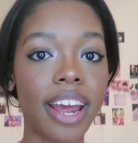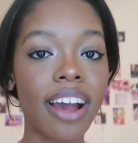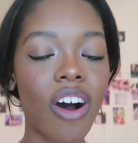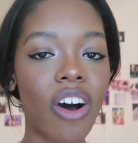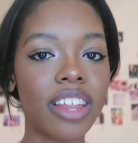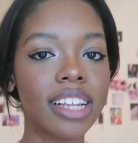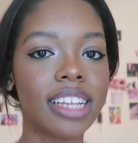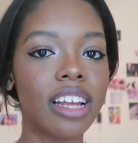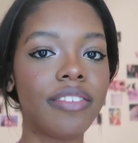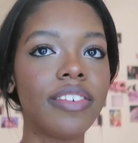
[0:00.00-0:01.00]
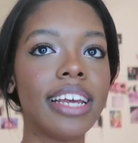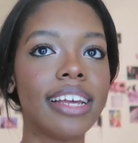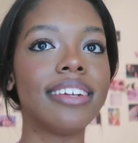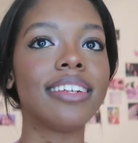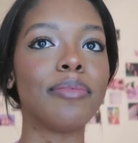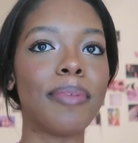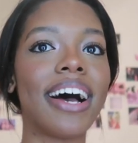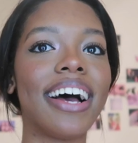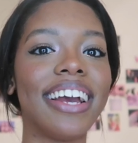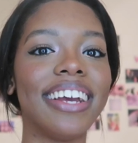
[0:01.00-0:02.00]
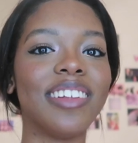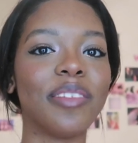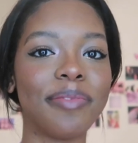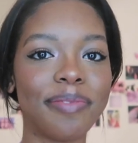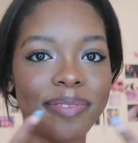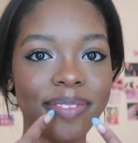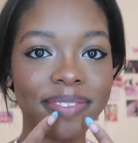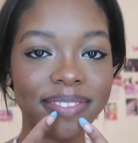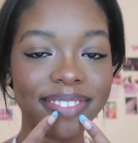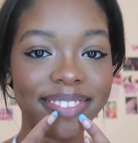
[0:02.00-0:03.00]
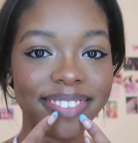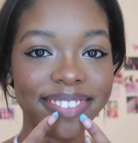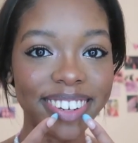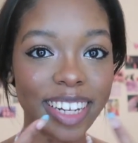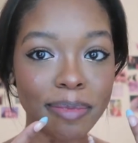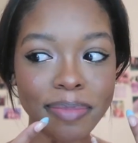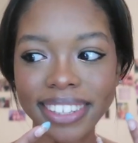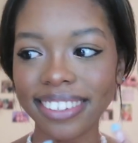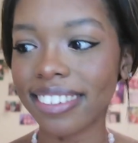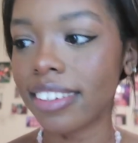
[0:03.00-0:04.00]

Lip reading: now all that's left is my lips.